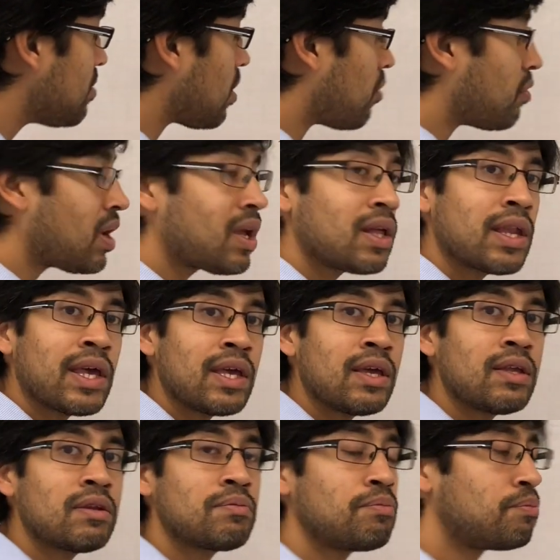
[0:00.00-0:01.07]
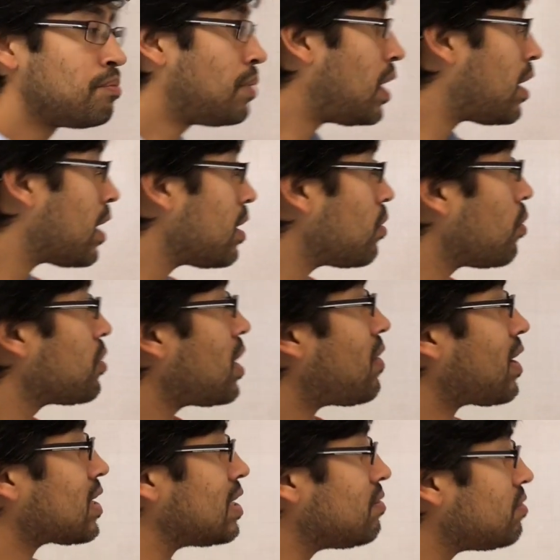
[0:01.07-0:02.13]
are regulated by, or their
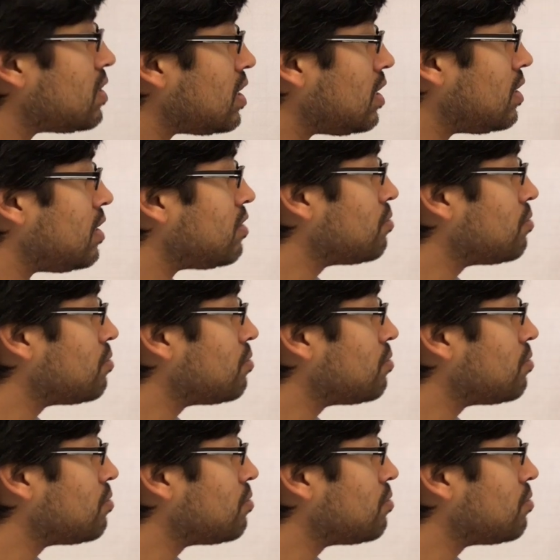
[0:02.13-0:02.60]
activity is